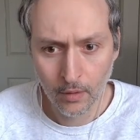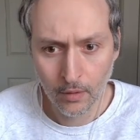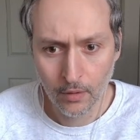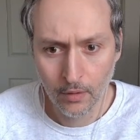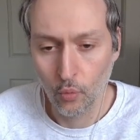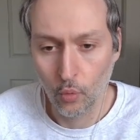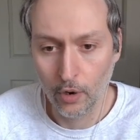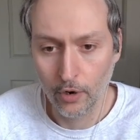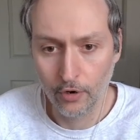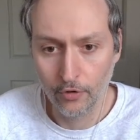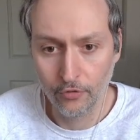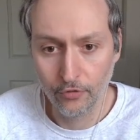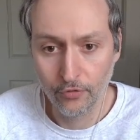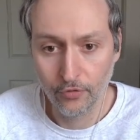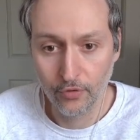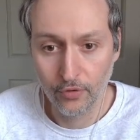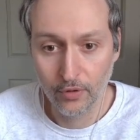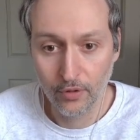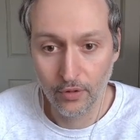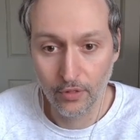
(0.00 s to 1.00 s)
One
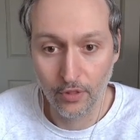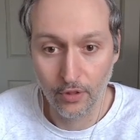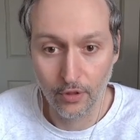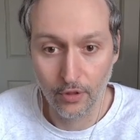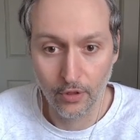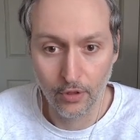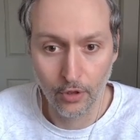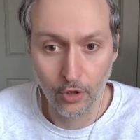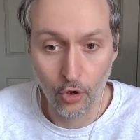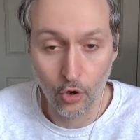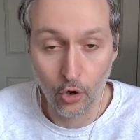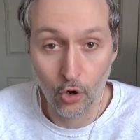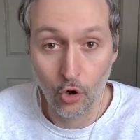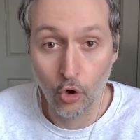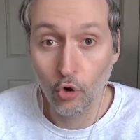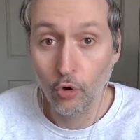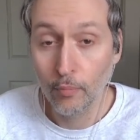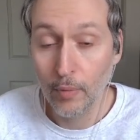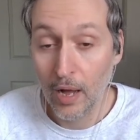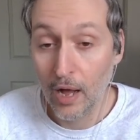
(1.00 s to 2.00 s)
of the
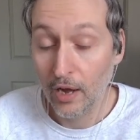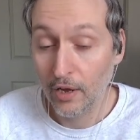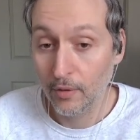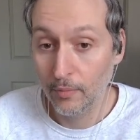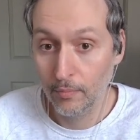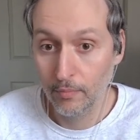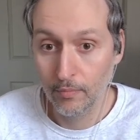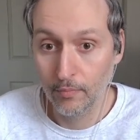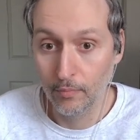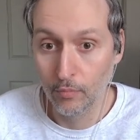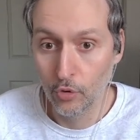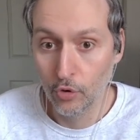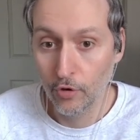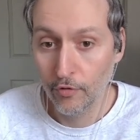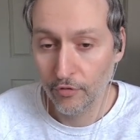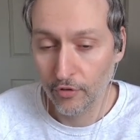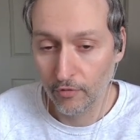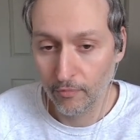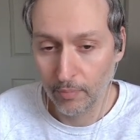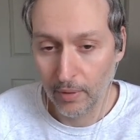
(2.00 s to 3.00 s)
hallmark moves
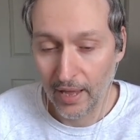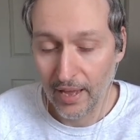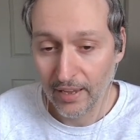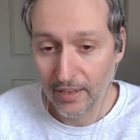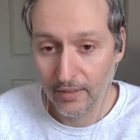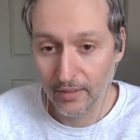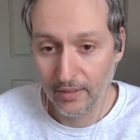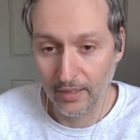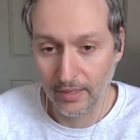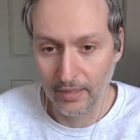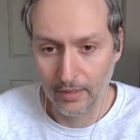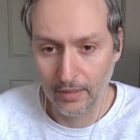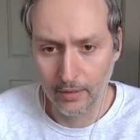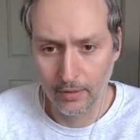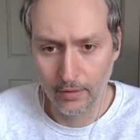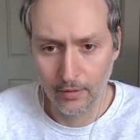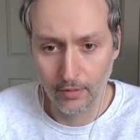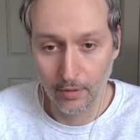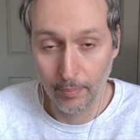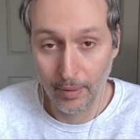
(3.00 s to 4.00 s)
of black
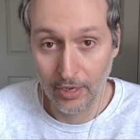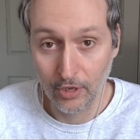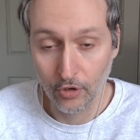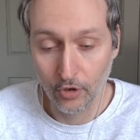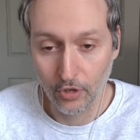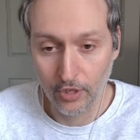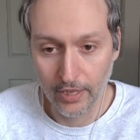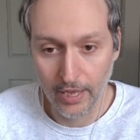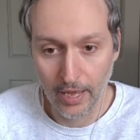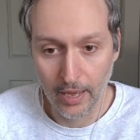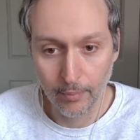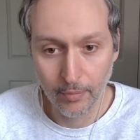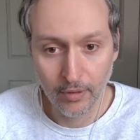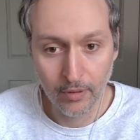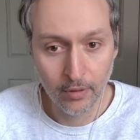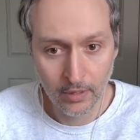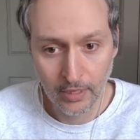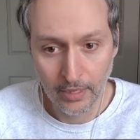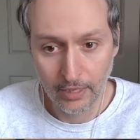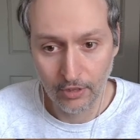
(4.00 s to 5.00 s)
in the Benko Gambit,
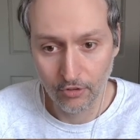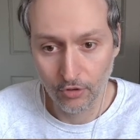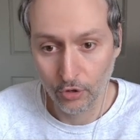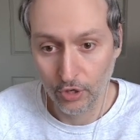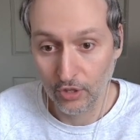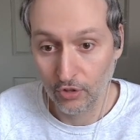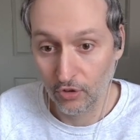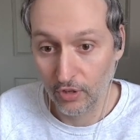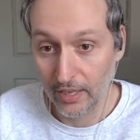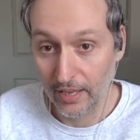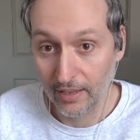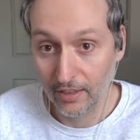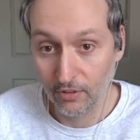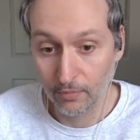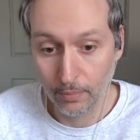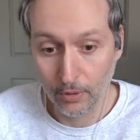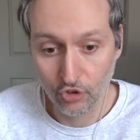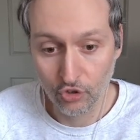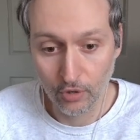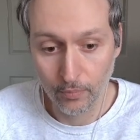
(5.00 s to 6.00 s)
he's looking to get his
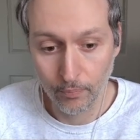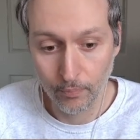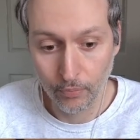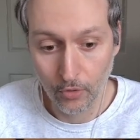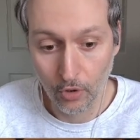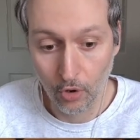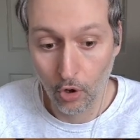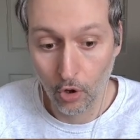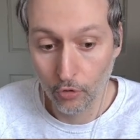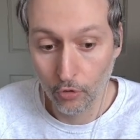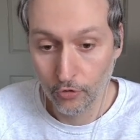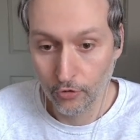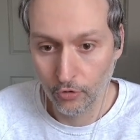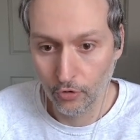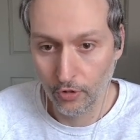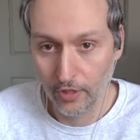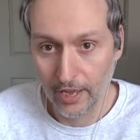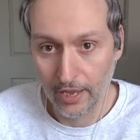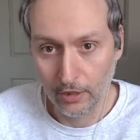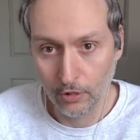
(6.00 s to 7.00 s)
bishop onto
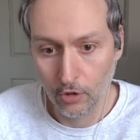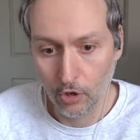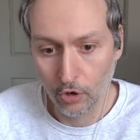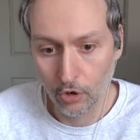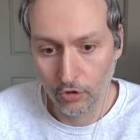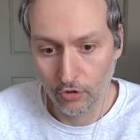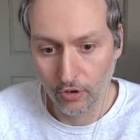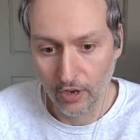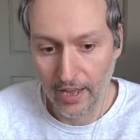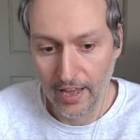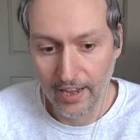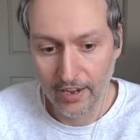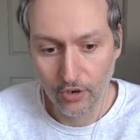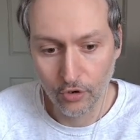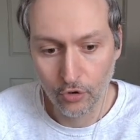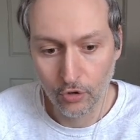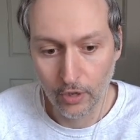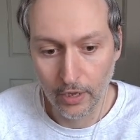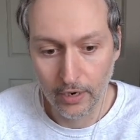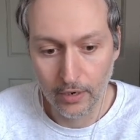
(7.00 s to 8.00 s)
that long
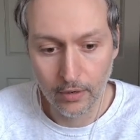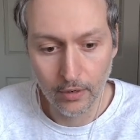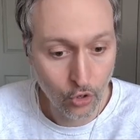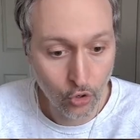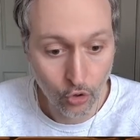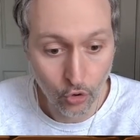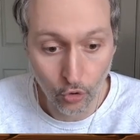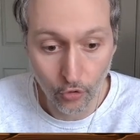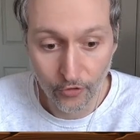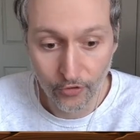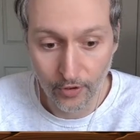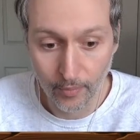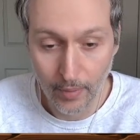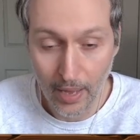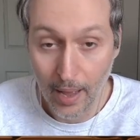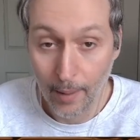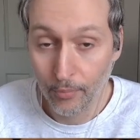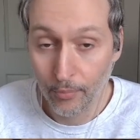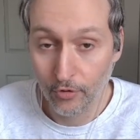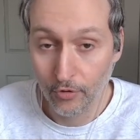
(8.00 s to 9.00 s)
diagonal and cause some
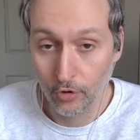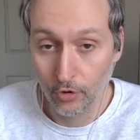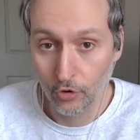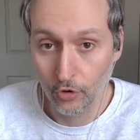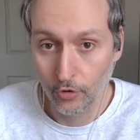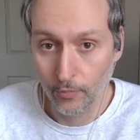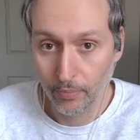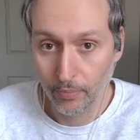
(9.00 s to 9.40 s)
absolute